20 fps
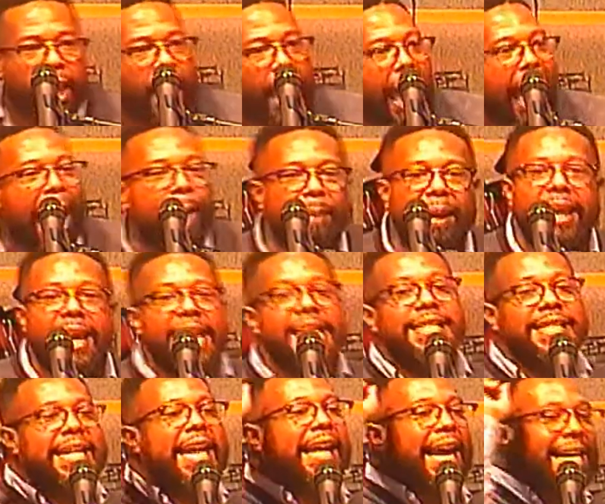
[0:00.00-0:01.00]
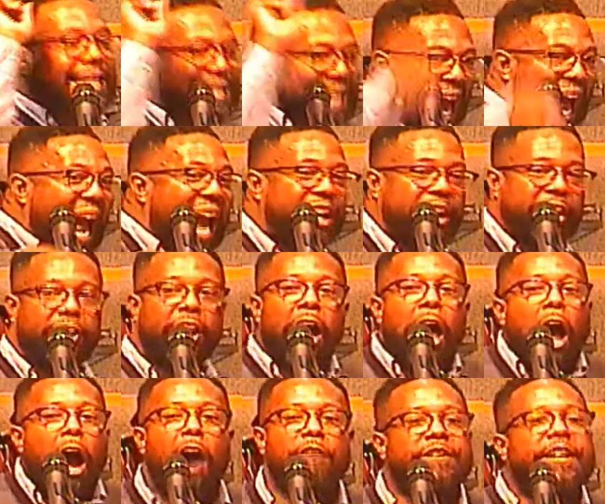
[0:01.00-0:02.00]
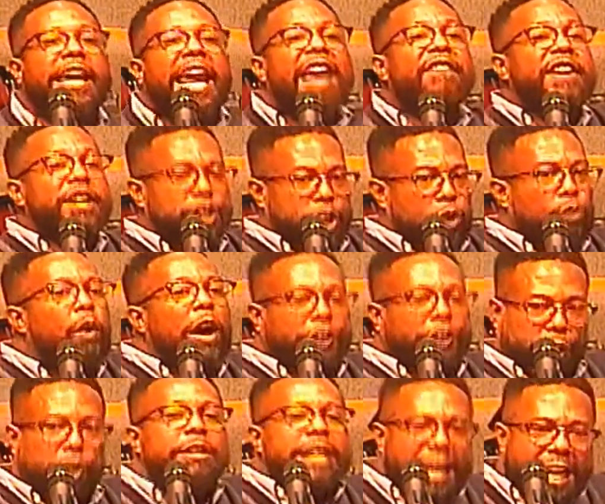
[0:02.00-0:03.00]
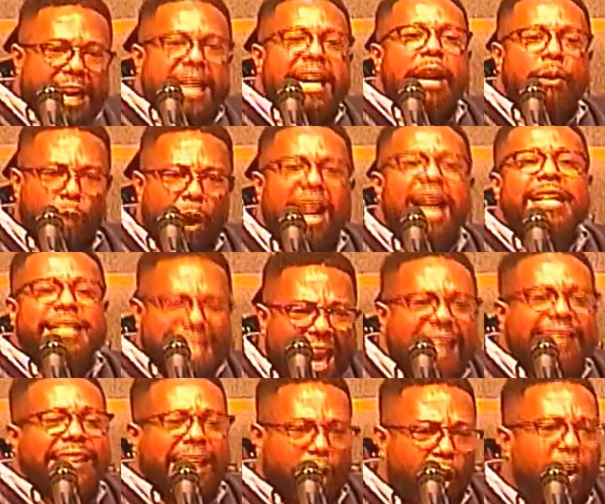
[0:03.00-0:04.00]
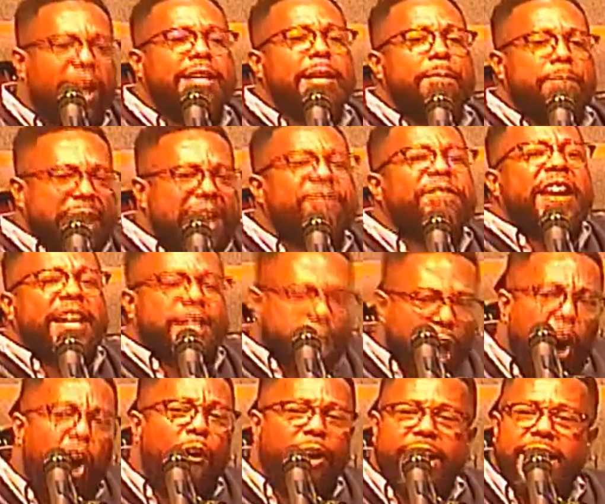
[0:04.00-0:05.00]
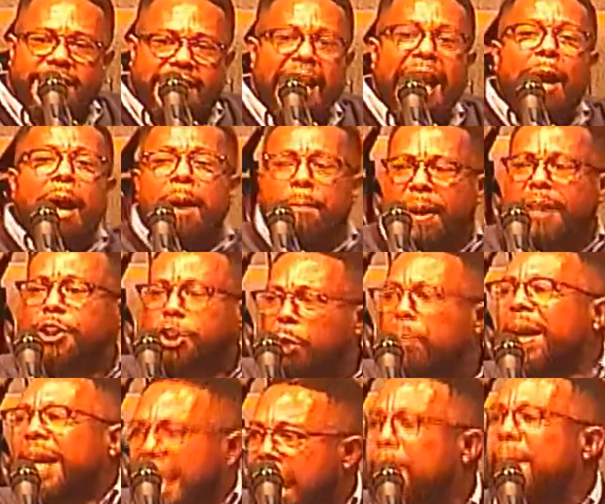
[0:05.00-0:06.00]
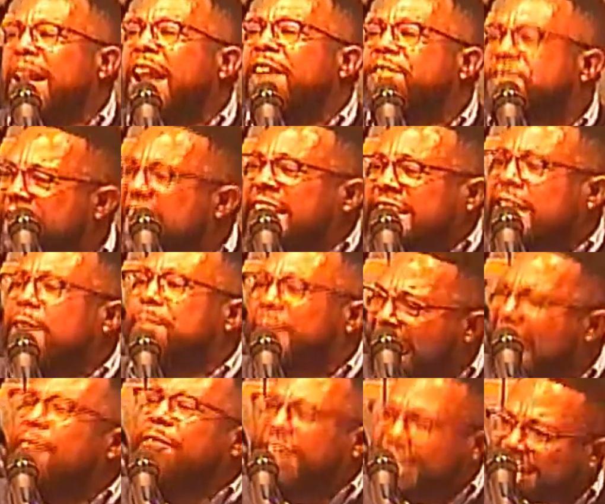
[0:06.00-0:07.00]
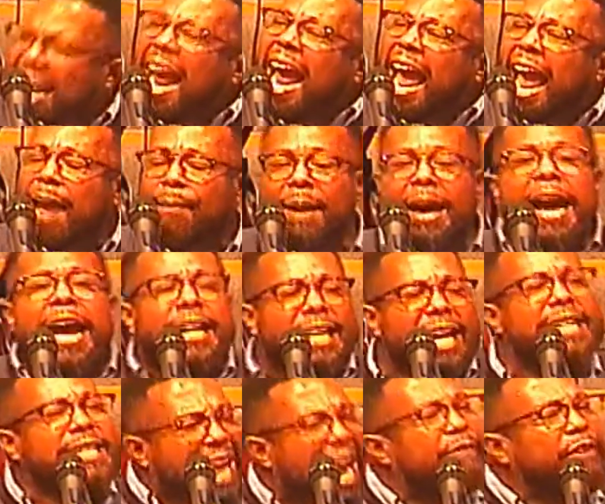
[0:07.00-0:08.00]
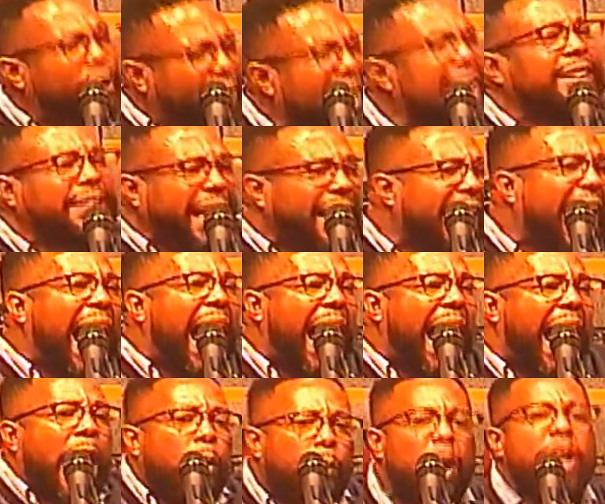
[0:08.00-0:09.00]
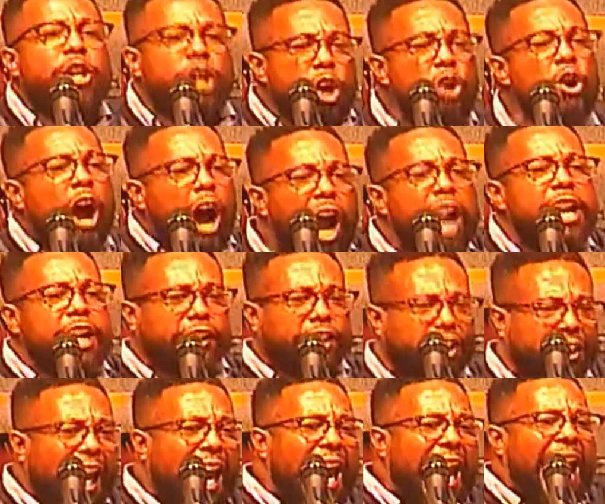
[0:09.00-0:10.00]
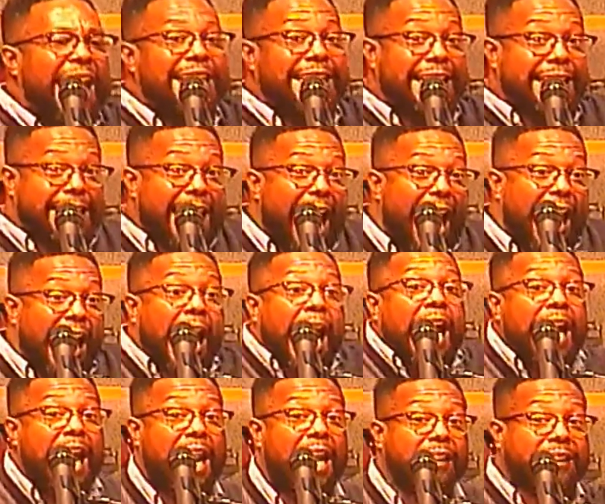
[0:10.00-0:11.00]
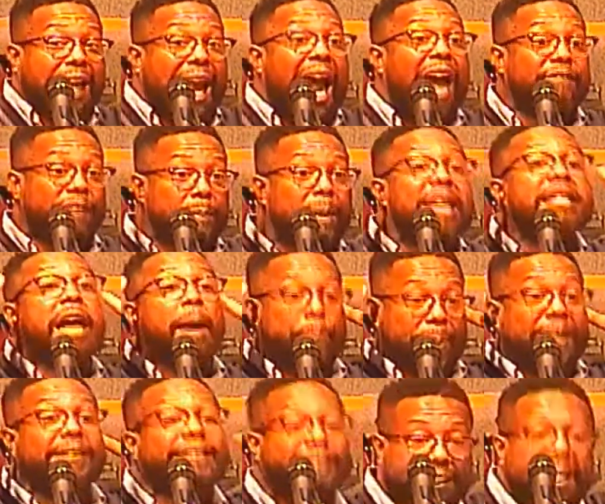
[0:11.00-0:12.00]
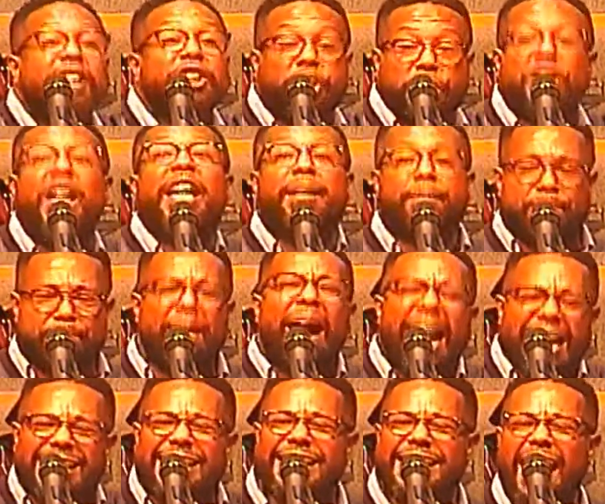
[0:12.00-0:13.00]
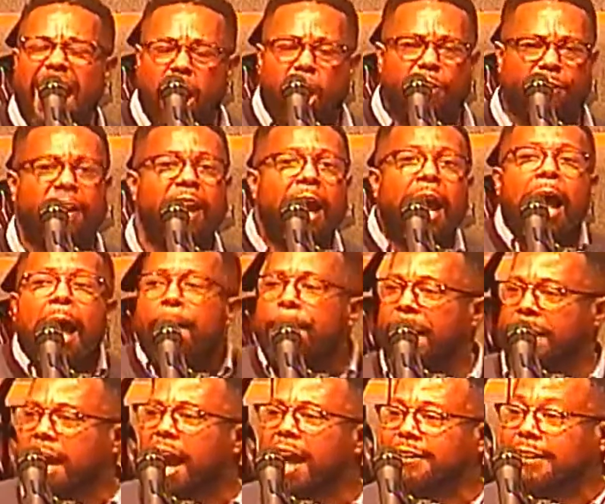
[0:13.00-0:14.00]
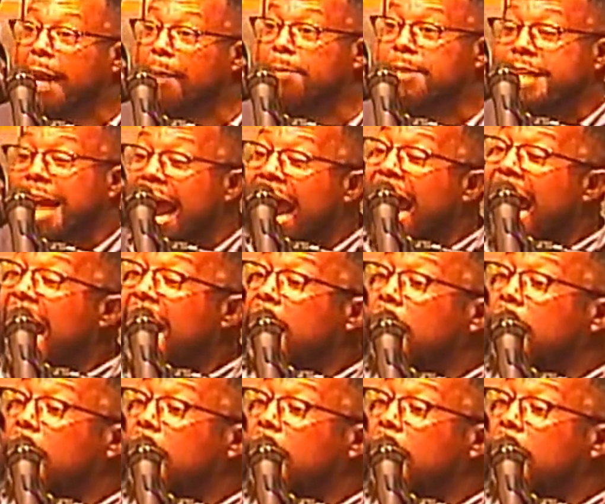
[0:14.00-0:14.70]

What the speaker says: I mean, he's sick and tired of giving you what you need and what it takes in order to be victorious, but you becoming the victim every time. The devil is a lie. When you understand today that it's time for me to position myself because I'm tired of